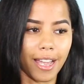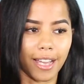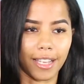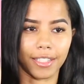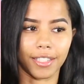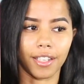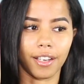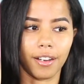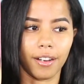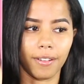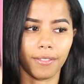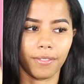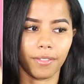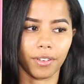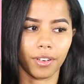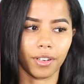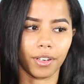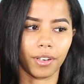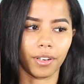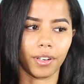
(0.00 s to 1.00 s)
has all
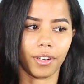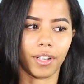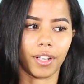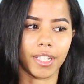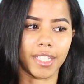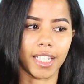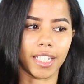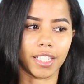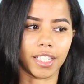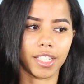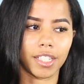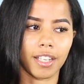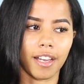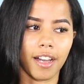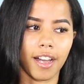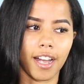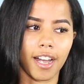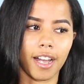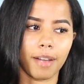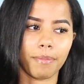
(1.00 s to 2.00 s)
4 girls at the
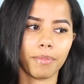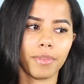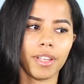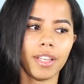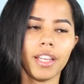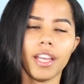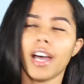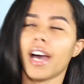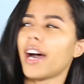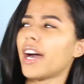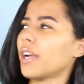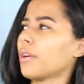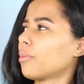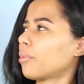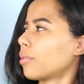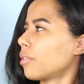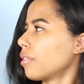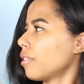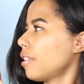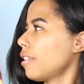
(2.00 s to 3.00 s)
top. I
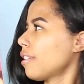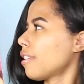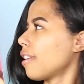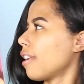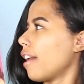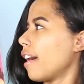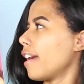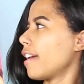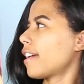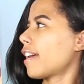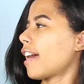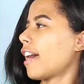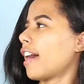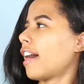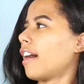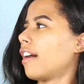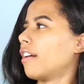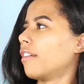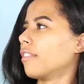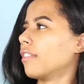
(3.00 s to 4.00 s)
really like
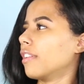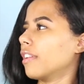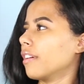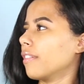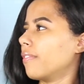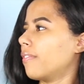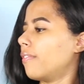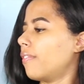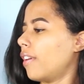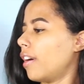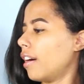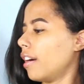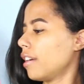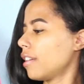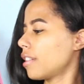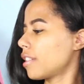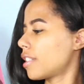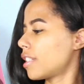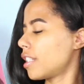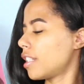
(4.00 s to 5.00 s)
how the
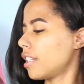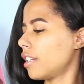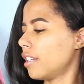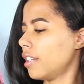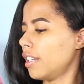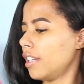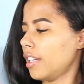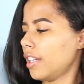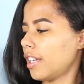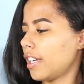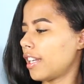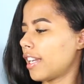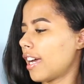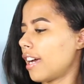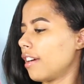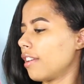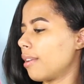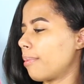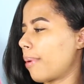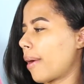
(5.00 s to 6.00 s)
font and
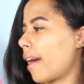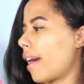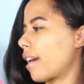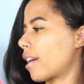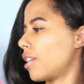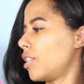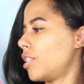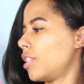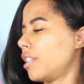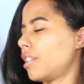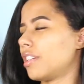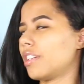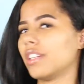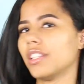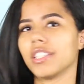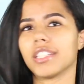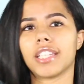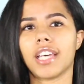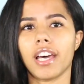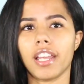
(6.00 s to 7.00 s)
how the packaging
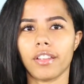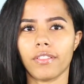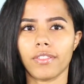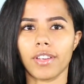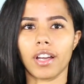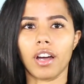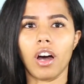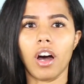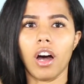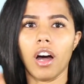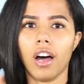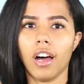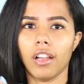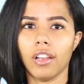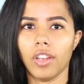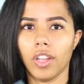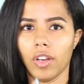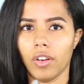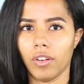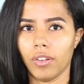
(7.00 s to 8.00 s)
is kind of like a
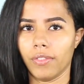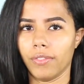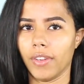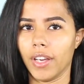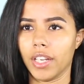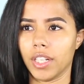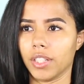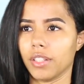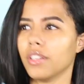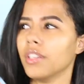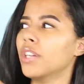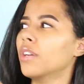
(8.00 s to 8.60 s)
hollow effect.